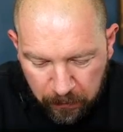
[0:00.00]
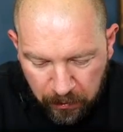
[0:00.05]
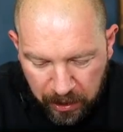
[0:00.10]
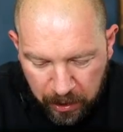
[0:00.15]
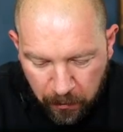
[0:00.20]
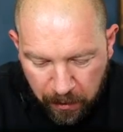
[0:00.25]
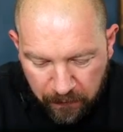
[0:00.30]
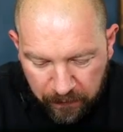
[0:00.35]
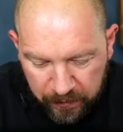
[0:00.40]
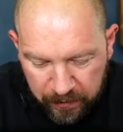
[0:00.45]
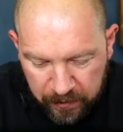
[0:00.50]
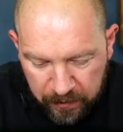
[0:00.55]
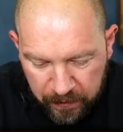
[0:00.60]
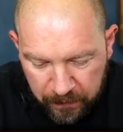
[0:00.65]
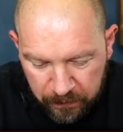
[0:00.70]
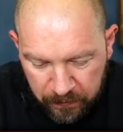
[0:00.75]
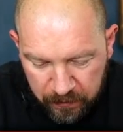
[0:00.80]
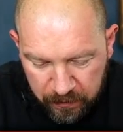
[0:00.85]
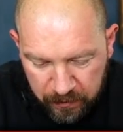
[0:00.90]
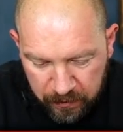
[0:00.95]
But however,
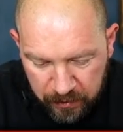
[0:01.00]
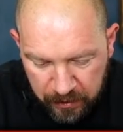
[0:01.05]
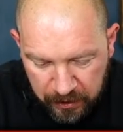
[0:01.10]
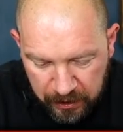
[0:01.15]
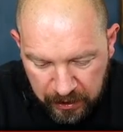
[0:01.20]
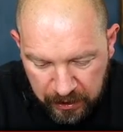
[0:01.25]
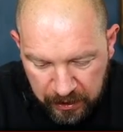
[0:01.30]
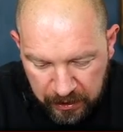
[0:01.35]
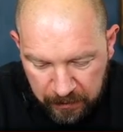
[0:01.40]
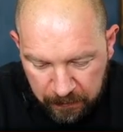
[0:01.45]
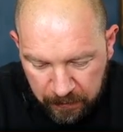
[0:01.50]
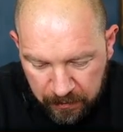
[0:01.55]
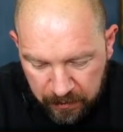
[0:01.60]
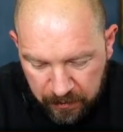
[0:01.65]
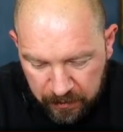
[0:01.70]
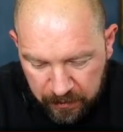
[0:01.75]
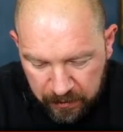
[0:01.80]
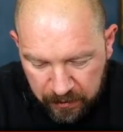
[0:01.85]
um,